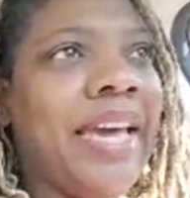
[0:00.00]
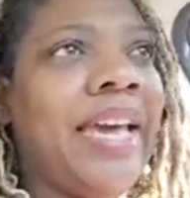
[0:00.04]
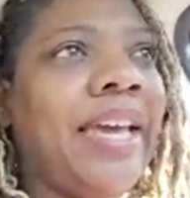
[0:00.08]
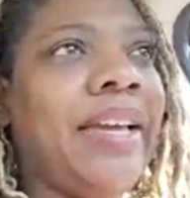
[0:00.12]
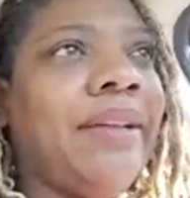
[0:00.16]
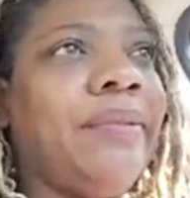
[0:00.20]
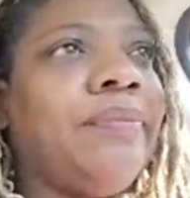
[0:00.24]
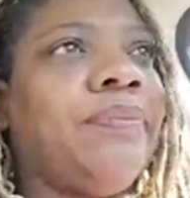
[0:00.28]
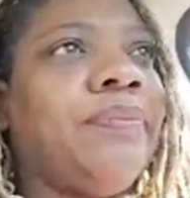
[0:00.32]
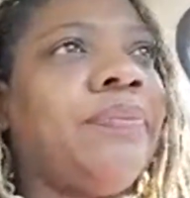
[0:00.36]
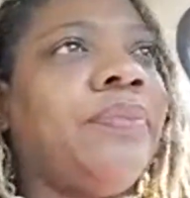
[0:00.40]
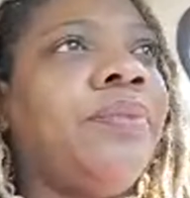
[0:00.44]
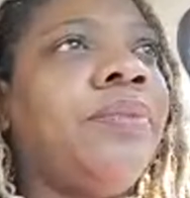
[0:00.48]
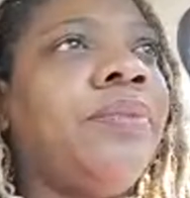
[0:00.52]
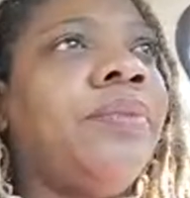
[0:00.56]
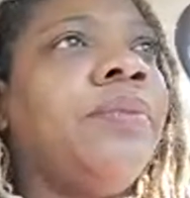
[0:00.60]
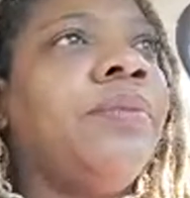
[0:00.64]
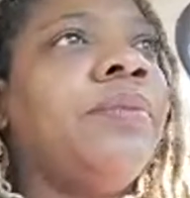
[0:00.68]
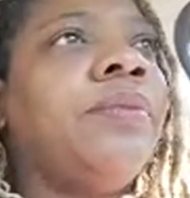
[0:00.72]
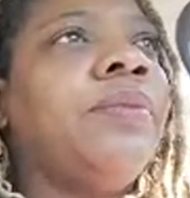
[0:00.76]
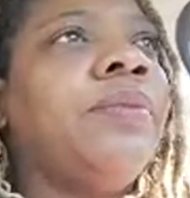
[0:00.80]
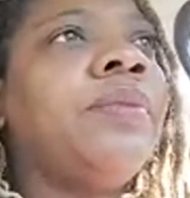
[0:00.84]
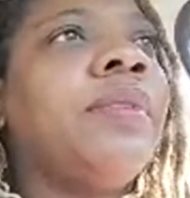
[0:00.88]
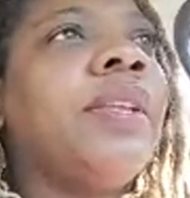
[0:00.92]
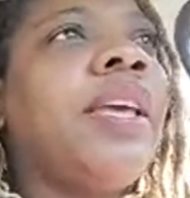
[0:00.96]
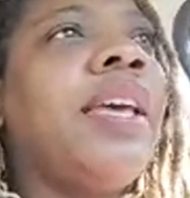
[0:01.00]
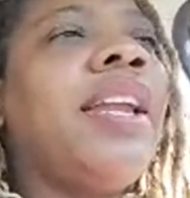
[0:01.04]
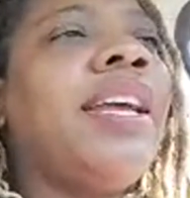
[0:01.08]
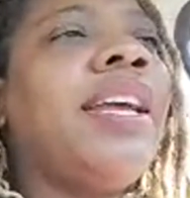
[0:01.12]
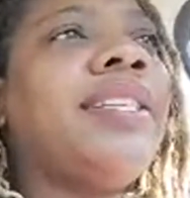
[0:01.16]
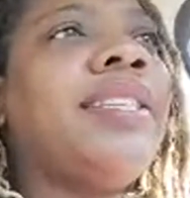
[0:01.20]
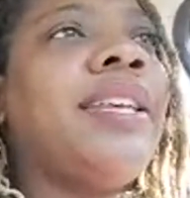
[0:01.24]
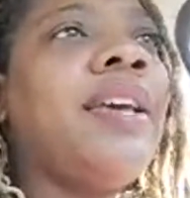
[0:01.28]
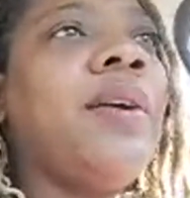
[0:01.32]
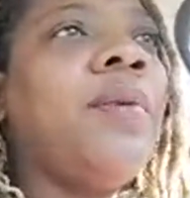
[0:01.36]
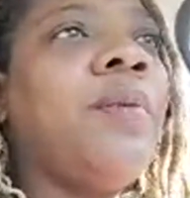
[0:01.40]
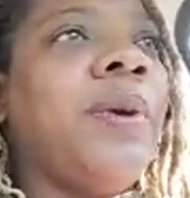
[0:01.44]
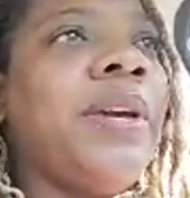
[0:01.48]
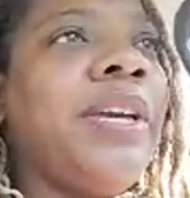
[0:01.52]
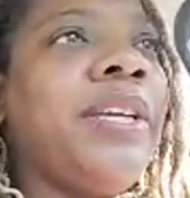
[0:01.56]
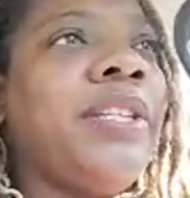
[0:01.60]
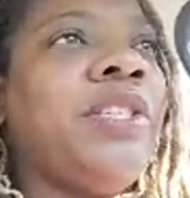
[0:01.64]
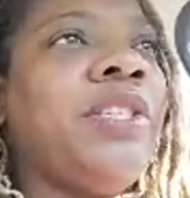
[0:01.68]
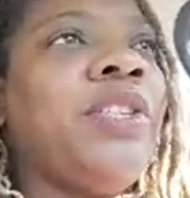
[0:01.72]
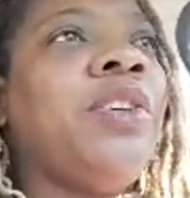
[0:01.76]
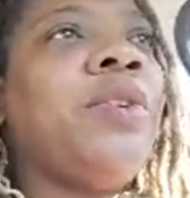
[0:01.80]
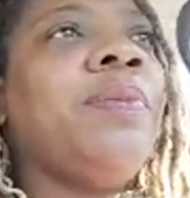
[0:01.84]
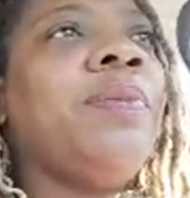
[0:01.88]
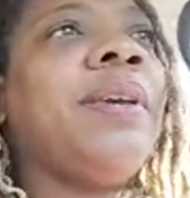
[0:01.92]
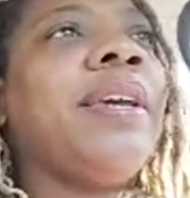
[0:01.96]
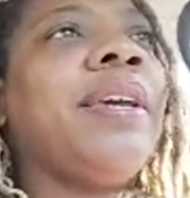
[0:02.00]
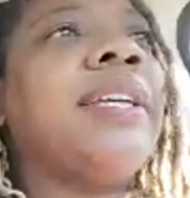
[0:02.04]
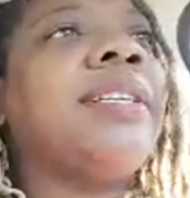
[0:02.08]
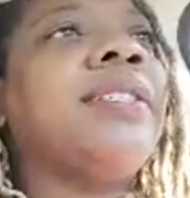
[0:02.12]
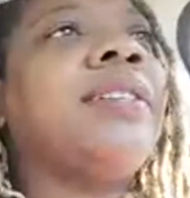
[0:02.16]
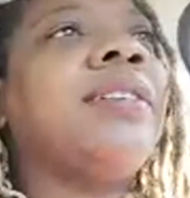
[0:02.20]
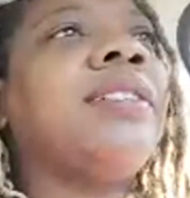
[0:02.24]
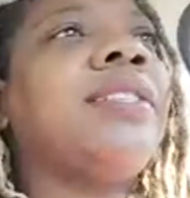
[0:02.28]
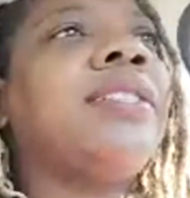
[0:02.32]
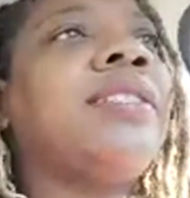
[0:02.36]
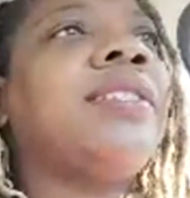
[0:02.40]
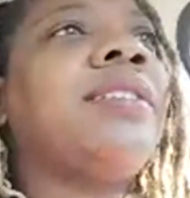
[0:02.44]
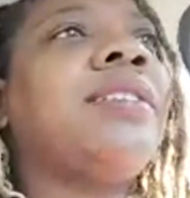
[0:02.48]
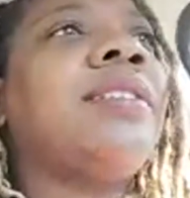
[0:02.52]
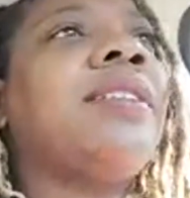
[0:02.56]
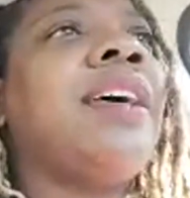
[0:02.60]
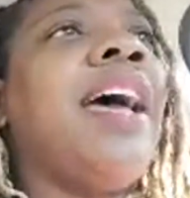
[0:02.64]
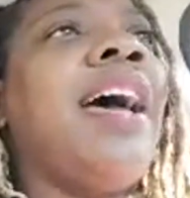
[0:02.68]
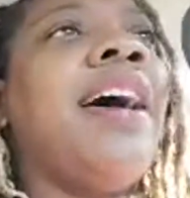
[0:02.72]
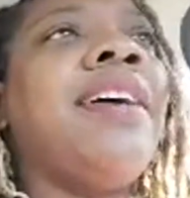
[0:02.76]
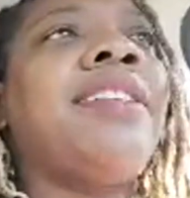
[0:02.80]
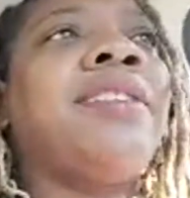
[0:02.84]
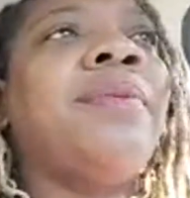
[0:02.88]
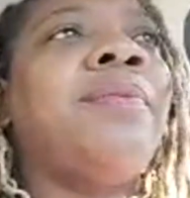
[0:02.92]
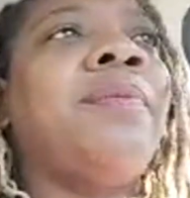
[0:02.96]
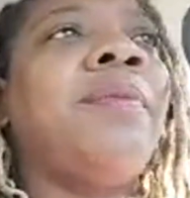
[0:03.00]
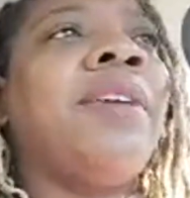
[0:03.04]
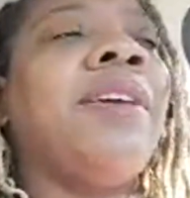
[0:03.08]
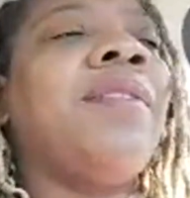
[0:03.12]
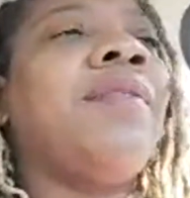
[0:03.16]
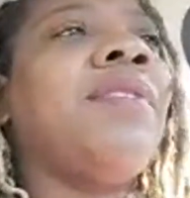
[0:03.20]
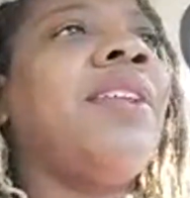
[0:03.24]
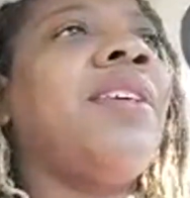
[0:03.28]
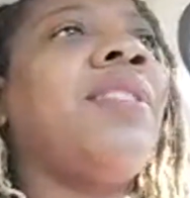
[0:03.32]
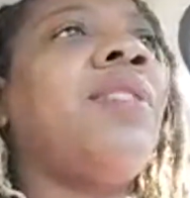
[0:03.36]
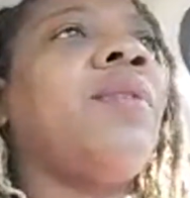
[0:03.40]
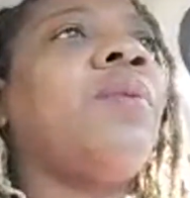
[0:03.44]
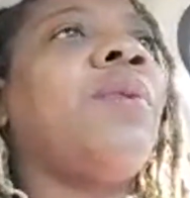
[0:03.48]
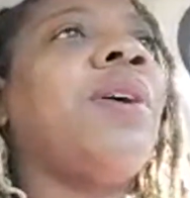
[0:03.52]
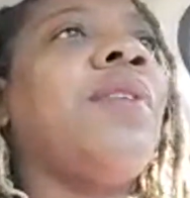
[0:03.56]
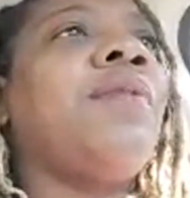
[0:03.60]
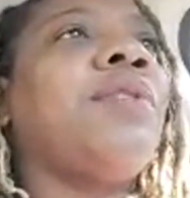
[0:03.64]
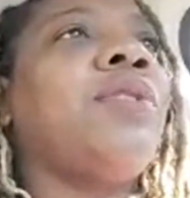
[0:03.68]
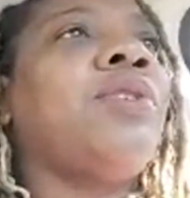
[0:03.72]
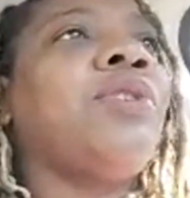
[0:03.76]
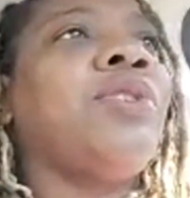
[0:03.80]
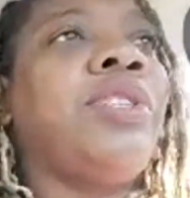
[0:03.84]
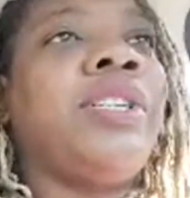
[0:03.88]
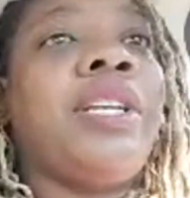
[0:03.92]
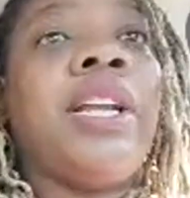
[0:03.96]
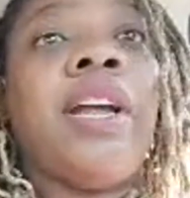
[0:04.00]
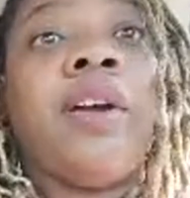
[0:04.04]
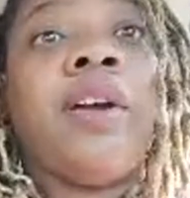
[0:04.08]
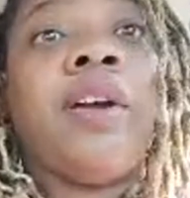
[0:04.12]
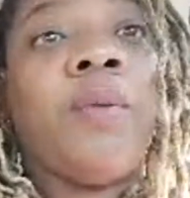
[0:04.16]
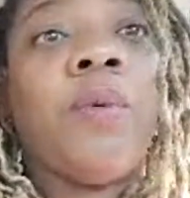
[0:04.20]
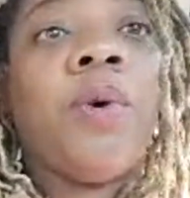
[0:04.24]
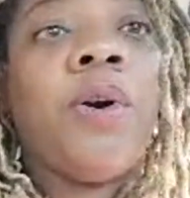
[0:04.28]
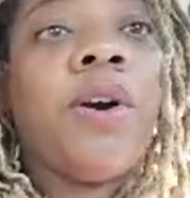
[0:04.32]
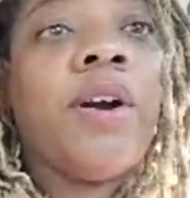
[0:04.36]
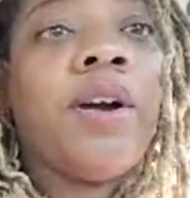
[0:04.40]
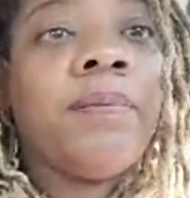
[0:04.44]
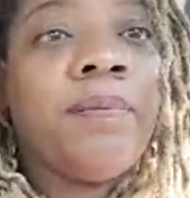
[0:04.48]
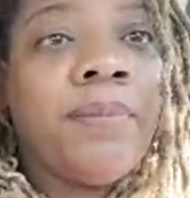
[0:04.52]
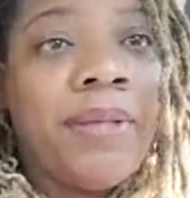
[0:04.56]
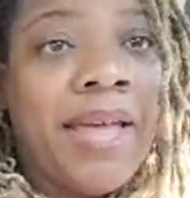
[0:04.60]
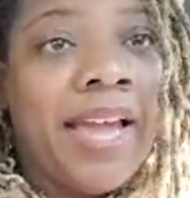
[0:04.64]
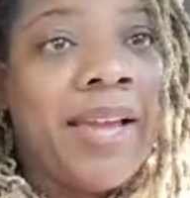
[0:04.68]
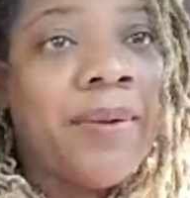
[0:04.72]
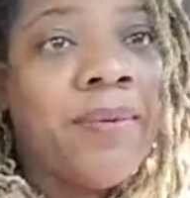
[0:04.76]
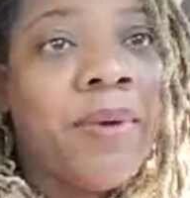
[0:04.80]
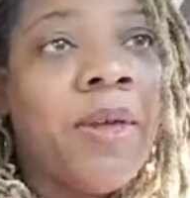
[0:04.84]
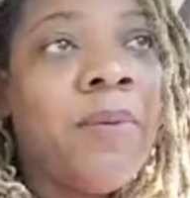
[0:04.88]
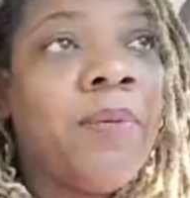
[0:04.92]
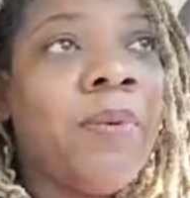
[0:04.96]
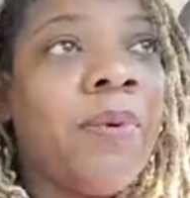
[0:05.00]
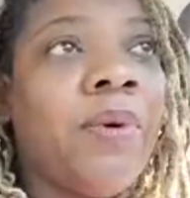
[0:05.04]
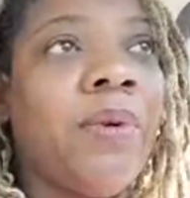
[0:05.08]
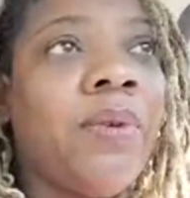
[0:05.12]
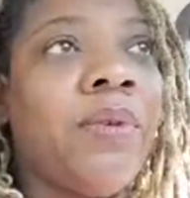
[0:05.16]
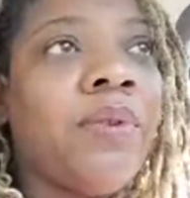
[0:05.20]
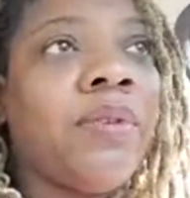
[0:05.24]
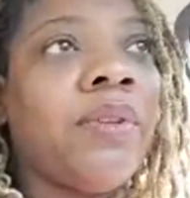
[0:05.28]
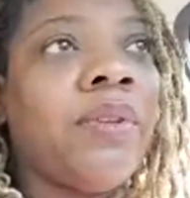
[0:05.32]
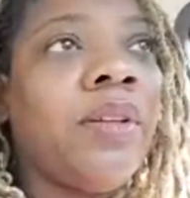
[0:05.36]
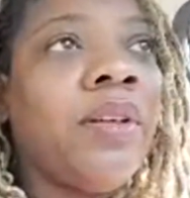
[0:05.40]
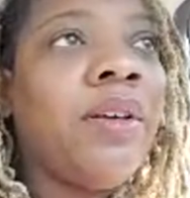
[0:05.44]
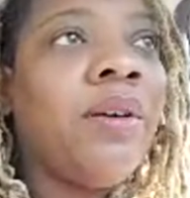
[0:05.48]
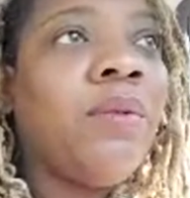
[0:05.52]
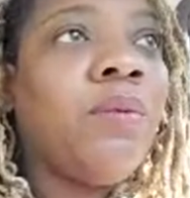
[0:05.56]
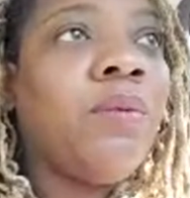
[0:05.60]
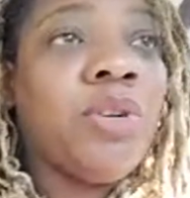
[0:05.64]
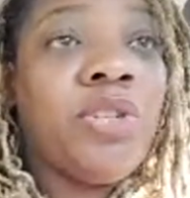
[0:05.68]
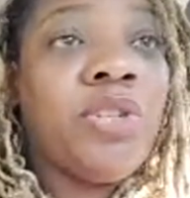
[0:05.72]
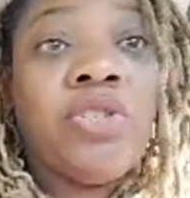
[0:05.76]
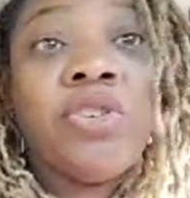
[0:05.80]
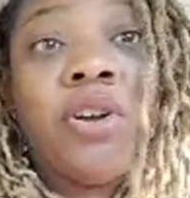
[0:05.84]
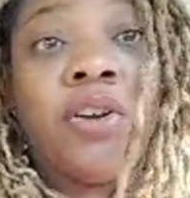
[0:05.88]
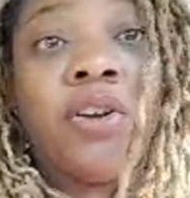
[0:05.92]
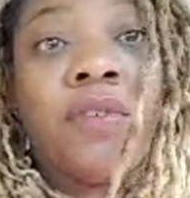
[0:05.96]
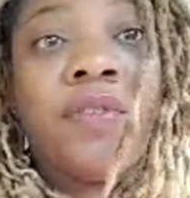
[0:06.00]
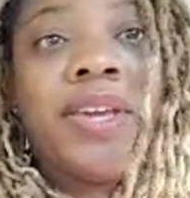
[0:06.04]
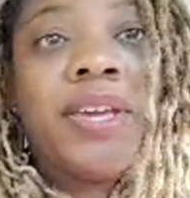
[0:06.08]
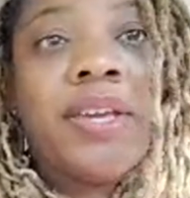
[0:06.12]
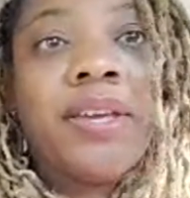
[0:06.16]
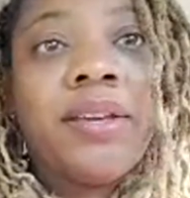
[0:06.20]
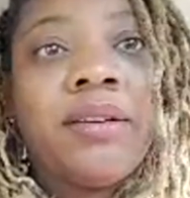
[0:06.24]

And I say we too, because hasn't, even in the Revolutionary War, black people were serving,